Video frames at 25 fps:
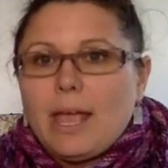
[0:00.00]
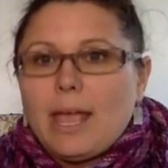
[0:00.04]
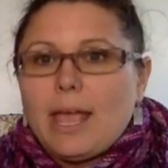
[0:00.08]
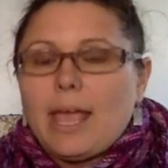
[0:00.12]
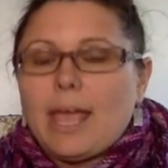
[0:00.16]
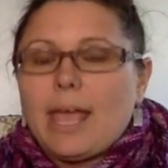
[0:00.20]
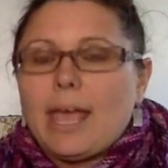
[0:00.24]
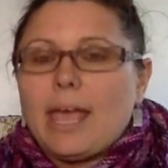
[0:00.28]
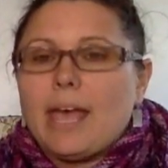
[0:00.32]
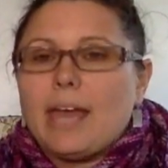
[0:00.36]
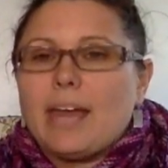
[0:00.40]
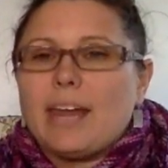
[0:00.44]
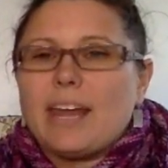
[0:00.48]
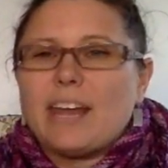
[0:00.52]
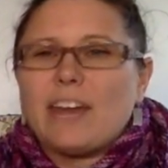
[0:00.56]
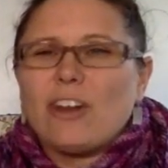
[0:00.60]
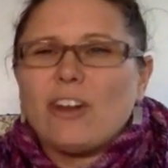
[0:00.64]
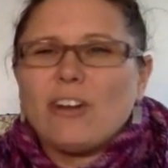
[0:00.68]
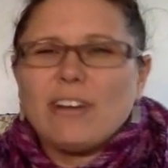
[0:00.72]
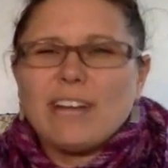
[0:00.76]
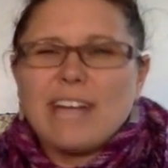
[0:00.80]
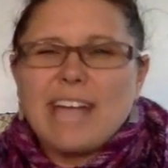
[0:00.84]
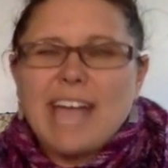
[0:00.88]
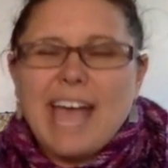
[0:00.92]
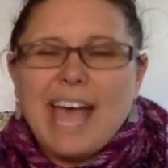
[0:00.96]
And I'd
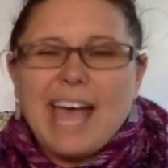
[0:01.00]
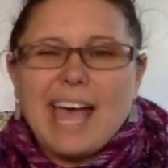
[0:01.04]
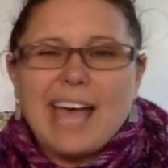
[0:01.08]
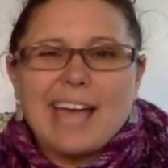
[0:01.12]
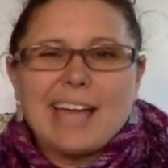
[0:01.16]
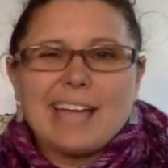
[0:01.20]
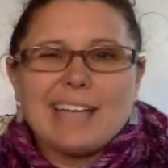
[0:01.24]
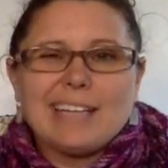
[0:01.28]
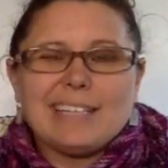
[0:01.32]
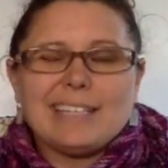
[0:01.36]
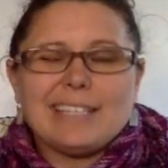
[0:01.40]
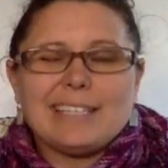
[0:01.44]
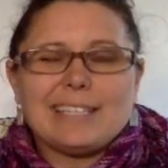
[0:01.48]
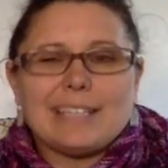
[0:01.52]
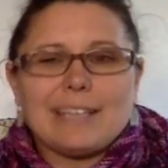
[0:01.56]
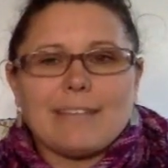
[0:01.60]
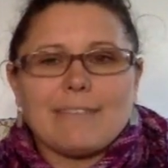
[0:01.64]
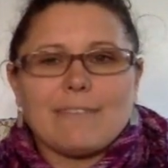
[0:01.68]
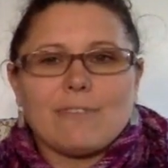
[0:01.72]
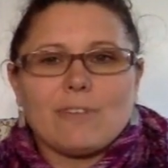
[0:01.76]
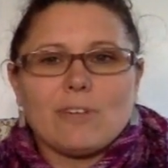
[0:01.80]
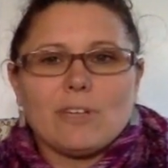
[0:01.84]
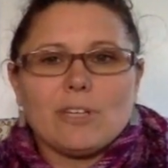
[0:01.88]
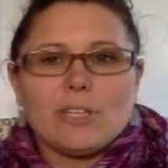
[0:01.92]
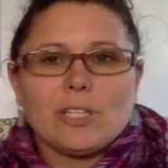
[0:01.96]
already had
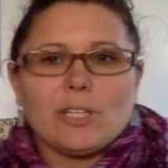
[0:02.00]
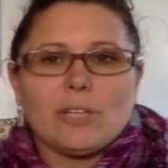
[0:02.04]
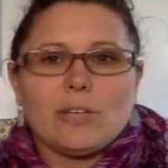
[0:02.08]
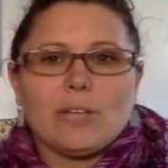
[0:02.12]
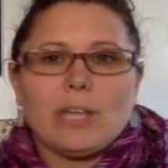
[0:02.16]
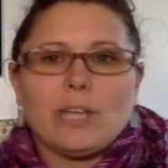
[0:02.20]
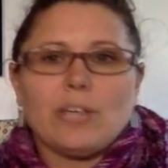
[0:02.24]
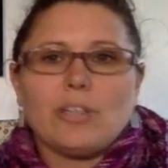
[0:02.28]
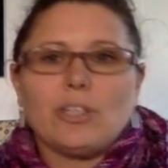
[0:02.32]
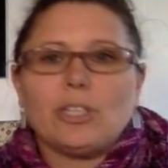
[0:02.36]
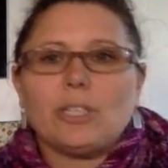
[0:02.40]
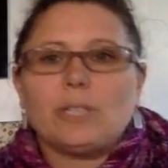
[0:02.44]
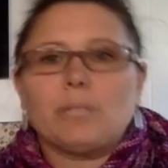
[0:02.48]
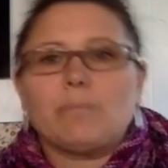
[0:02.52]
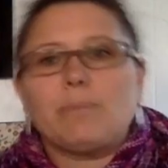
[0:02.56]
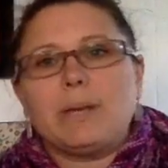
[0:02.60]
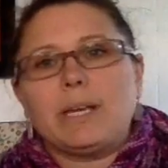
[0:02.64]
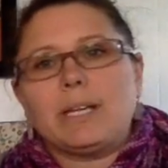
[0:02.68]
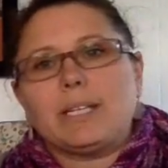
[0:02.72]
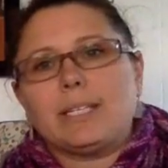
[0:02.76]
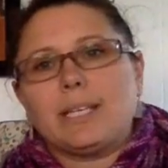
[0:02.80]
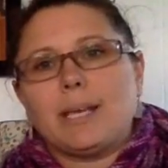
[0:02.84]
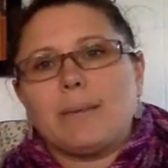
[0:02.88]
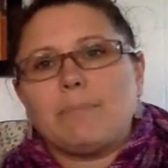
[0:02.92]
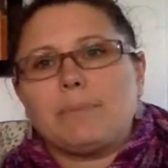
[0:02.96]
several, so he just
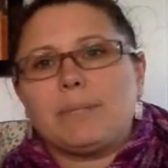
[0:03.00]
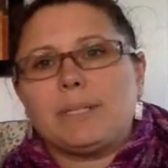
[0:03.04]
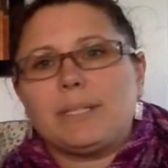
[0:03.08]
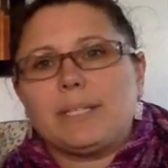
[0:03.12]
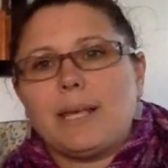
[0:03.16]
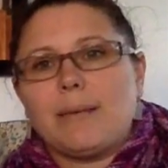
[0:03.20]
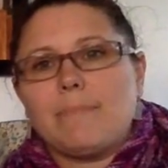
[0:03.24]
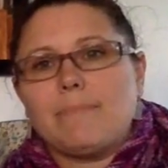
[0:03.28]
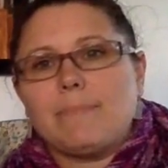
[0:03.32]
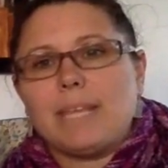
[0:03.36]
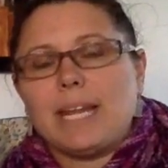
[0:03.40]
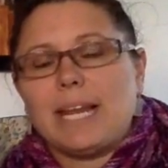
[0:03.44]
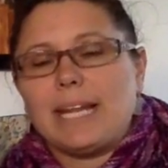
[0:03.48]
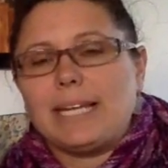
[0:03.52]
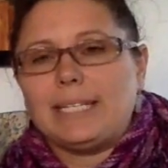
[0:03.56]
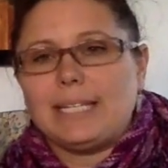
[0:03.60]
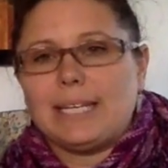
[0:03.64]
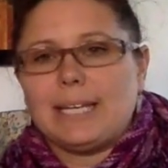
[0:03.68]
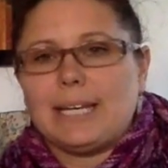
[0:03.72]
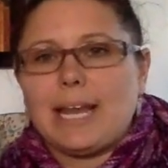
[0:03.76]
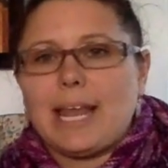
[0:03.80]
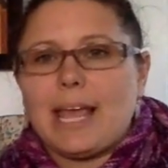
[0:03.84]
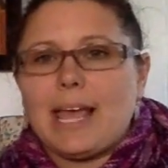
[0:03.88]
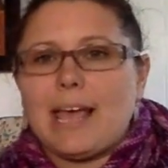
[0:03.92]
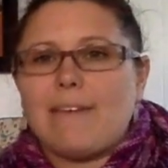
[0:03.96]
picked up some that I
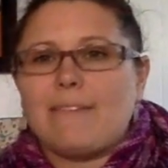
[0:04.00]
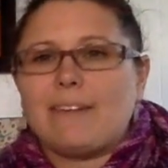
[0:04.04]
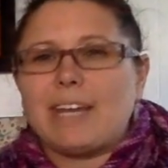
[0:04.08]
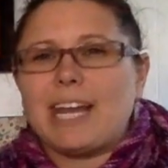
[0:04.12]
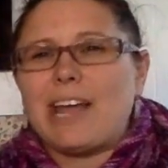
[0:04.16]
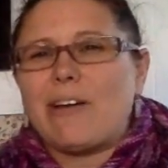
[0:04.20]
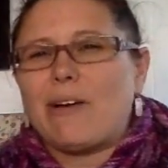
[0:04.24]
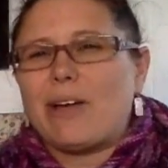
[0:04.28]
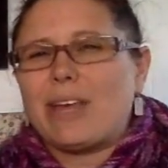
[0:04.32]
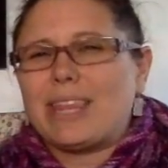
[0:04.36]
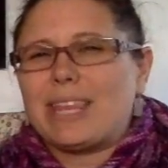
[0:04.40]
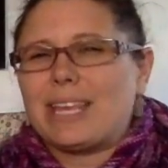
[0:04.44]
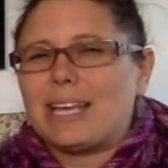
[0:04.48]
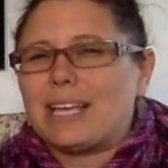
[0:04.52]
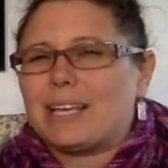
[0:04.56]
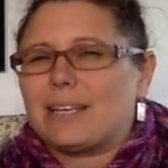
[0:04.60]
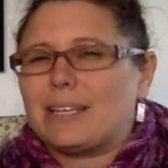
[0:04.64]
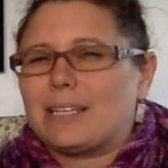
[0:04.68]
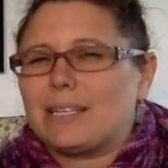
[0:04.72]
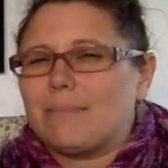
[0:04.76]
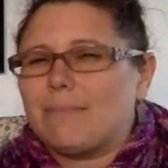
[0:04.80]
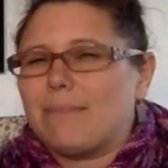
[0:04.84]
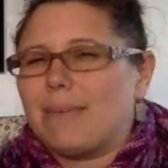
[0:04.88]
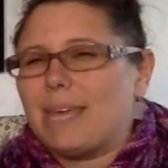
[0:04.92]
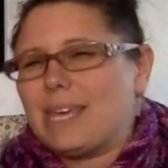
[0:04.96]
didn't have. And now I think
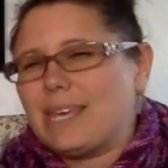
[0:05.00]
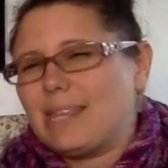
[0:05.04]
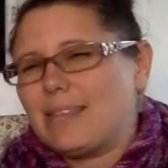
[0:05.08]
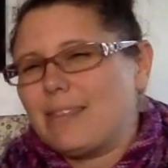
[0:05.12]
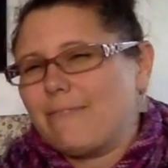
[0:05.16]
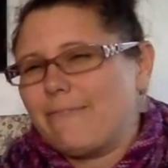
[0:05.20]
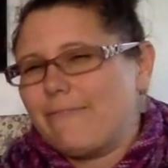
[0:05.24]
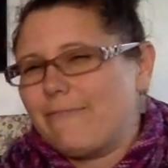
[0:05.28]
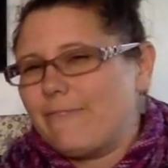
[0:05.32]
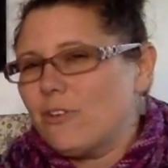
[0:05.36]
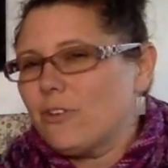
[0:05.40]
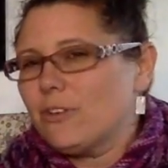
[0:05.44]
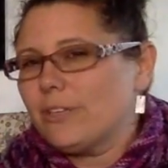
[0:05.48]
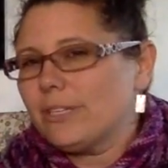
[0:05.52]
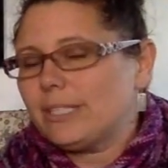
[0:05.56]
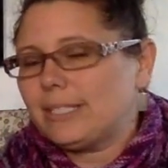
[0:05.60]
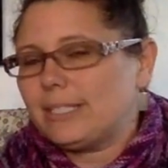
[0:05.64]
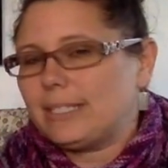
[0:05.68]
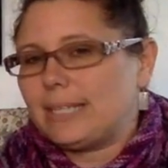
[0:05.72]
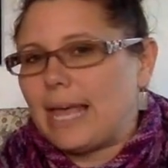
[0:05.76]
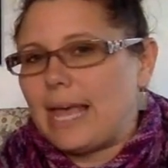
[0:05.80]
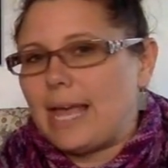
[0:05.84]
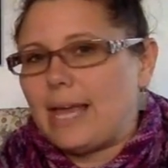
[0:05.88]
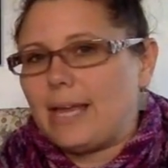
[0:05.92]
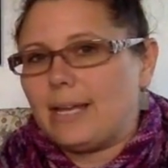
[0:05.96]
to make the full
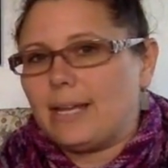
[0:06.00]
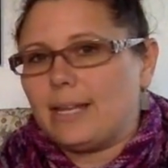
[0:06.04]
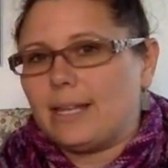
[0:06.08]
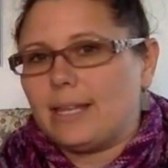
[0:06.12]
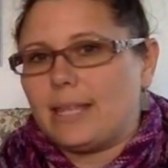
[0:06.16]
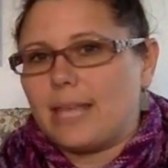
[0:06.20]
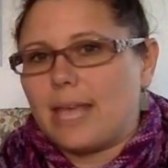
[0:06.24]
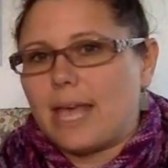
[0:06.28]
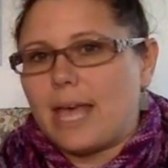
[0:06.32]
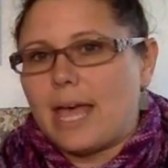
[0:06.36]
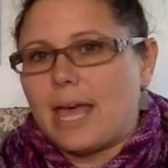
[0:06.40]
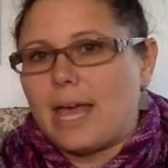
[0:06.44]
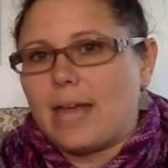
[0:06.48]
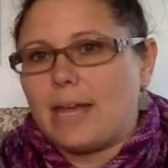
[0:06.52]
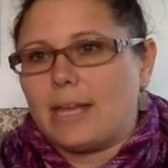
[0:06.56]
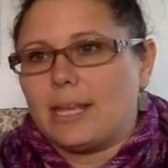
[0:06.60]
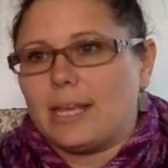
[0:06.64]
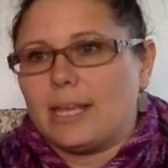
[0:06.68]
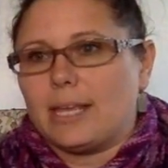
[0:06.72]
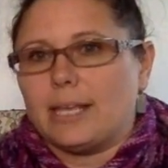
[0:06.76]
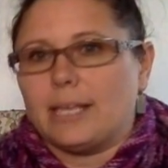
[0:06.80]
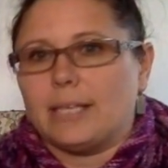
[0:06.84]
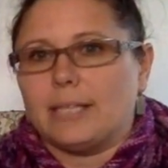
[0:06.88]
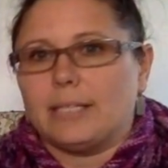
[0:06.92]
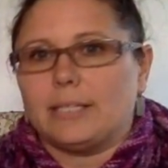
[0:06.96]
set, that
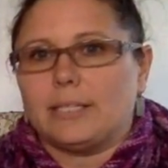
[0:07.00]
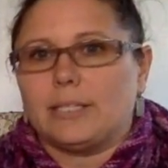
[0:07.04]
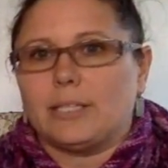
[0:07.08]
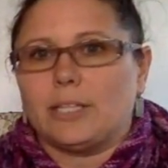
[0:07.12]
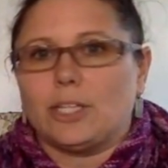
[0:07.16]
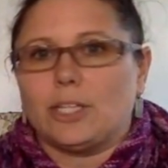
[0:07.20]
is the